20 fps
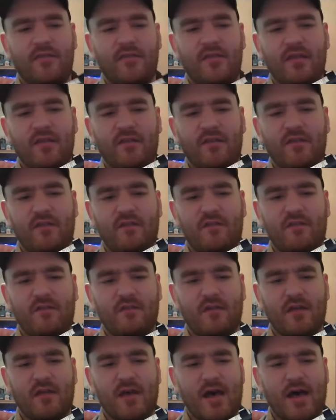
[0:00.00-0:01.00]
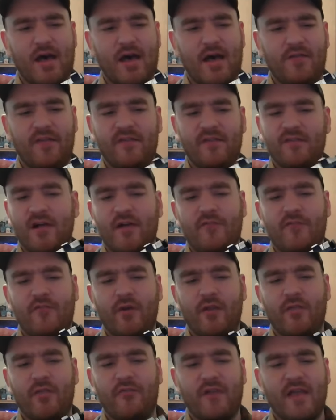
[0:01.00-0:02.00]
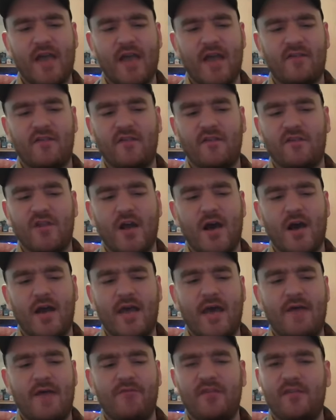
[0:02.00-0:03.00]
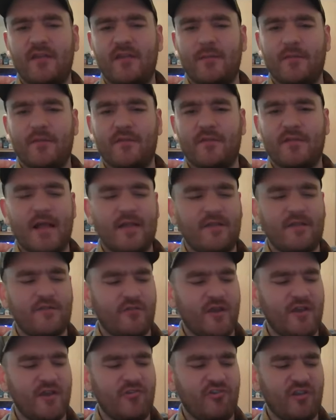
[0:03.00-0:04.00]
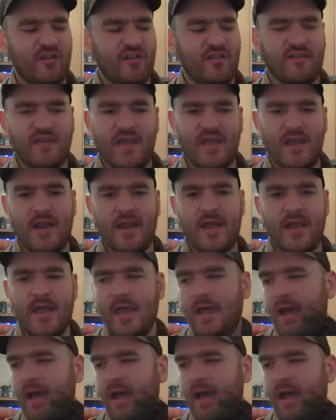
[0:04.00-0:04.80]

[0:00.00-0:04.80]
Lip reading: This Glock 43X does not have the deepest slide serrations, and